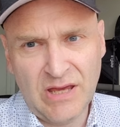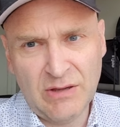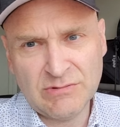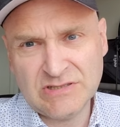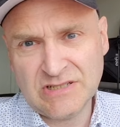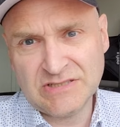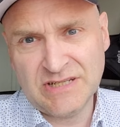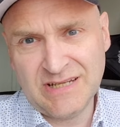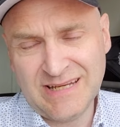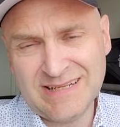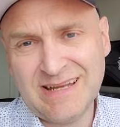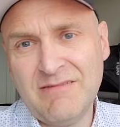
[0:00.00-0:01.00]
It was such a
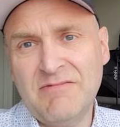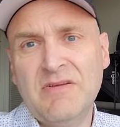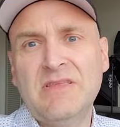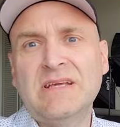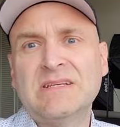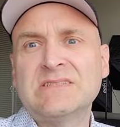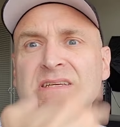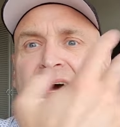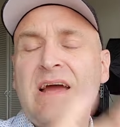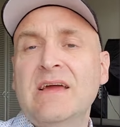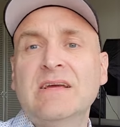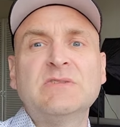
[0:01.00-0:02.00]
letdown for the
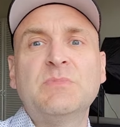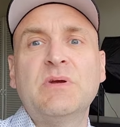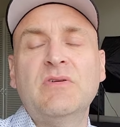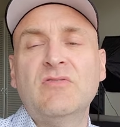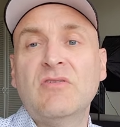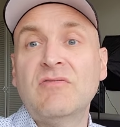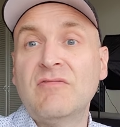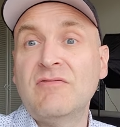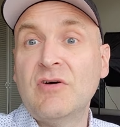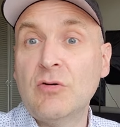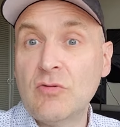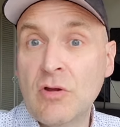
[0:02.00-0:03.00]
entire experience of the
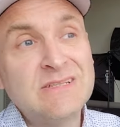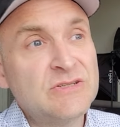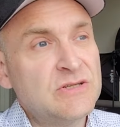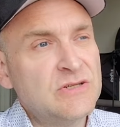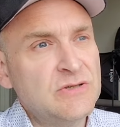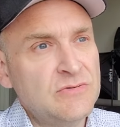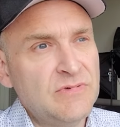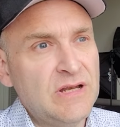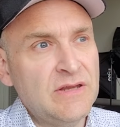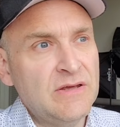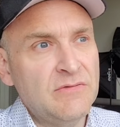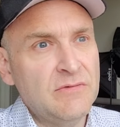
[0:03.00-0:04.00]
phone that you couldn't
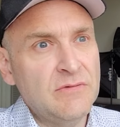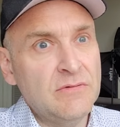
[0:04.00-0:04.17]
really